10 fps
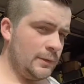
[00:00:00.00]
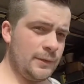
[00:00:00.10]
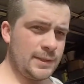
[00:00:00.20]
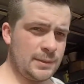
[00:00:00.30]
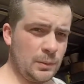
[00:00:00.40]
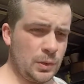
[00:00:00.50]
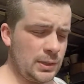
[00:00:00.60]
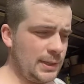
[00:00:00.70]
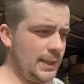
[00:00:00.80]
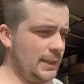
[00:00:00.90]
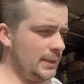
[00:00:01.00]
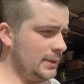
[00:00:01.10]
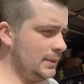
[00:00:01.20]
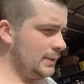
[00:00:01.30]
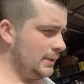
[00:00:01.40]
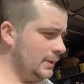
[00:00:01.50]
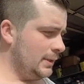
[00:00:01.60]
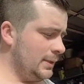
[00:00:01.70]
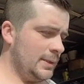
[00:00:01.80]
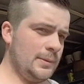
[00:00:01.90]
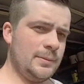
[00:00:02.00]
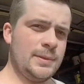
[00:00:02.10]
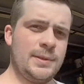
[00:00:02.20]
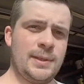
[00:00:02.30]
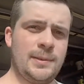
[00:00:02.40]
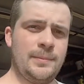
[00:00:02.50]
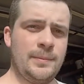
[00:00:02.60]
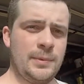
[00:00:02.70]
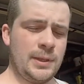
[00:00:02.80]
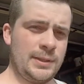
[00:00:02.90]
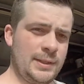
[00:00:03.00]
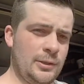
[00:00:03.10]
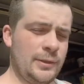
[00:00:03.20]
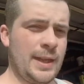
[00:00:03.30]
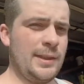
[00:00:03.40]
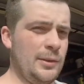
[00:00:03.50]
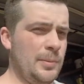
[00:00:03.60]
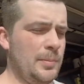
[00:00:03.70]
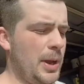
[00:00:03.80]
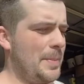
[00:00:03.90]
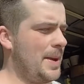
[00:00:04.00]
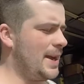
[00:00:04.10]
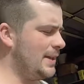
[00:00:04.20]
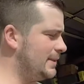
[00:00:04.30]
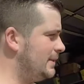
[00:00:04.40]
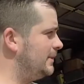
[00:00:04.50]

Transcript: fixed the water leak. Was, um, I did on that little bypass